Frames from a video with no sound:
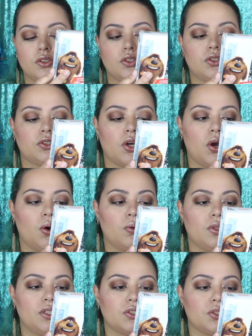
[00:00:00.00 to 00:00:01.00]
So
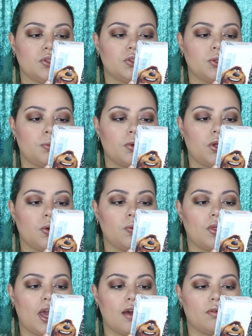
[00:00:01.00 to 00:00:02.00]
these are super cute.
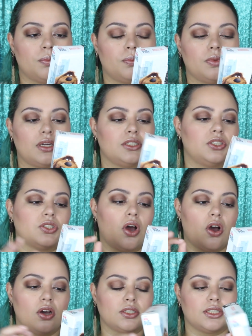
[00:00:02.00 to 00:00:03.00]
They have like
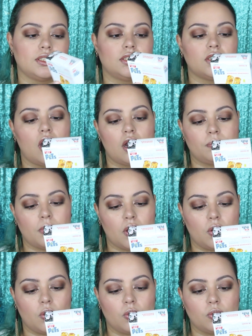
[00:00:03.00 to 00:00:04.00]
dogs and dog
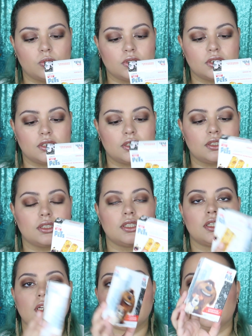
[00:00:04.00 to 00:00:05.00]
bones
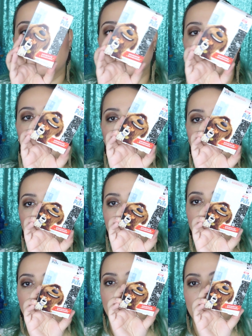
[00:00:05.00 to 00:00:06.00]

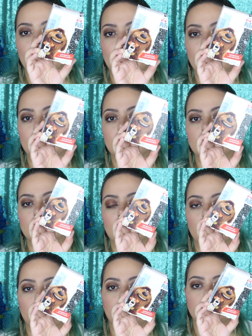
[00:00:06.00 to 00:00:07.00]
and bunnies,
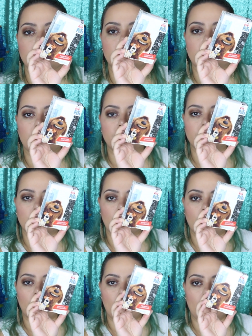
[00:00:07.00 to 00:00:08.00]
a bunch of stuff.
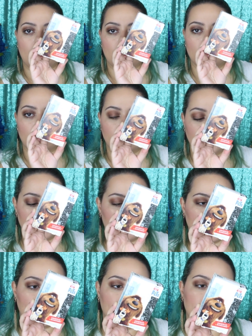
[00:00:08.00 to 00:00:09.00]
So I love these
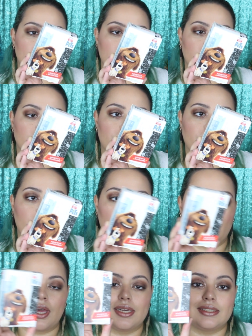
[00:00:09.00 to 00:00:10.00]
Band-Aids. They are super
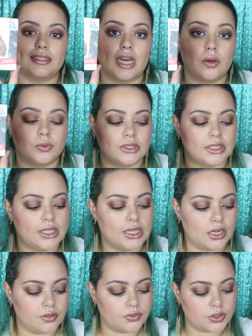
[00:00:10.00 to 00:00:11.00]
cute, and I was in
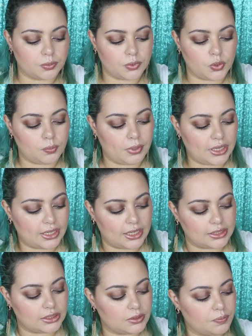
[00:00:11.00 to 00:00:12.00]
need of some new
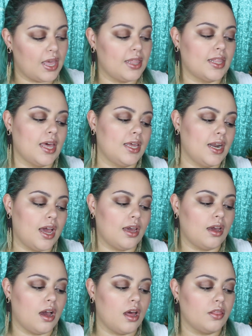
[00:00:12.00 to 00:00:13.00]
Band-Aids. And then
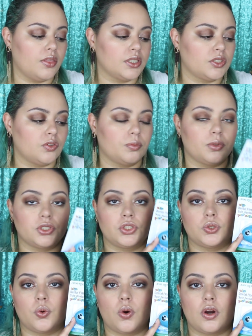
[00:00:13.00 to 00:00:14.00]
I got this from
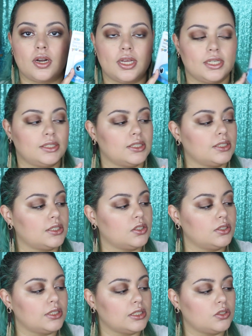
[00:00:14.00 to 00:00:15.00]
Assured. It's this
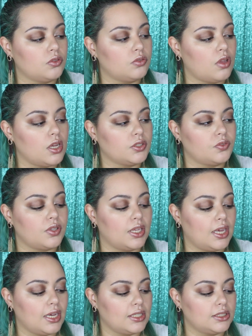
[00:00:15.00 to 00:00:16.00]
little dental floss for the
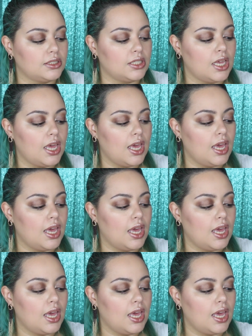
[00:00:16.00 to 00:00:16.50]
kids